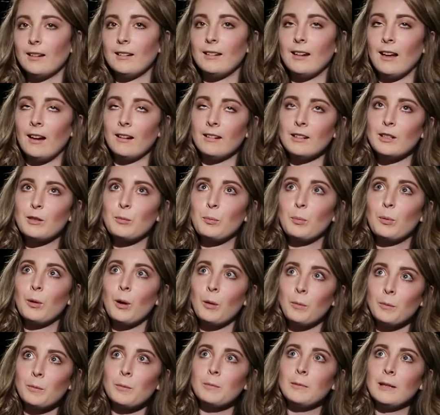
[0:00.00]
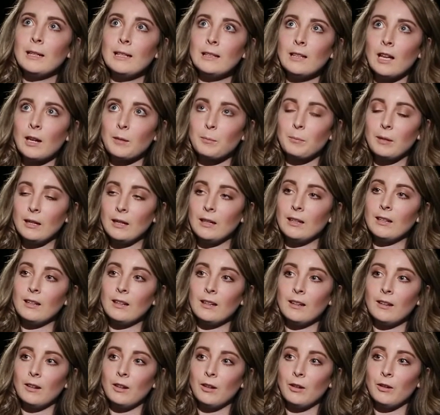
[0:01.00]
Now, it's probably like
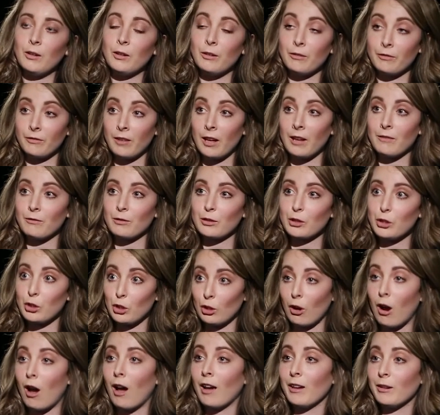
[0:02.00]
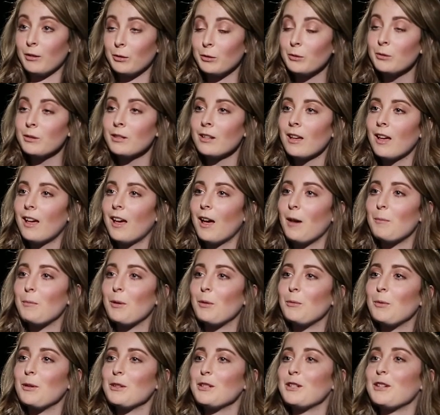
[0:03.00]
picking your favourite child,
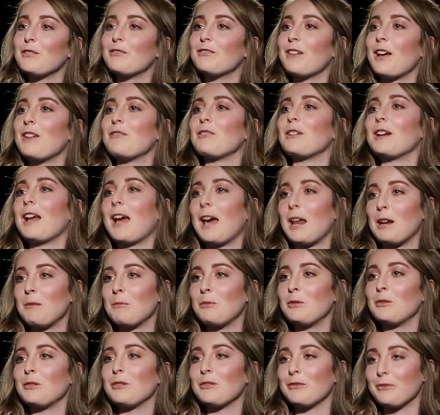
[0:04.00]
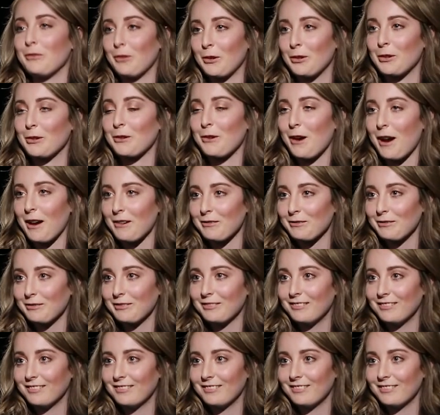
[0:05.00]
but what's your favourite animal to photograph?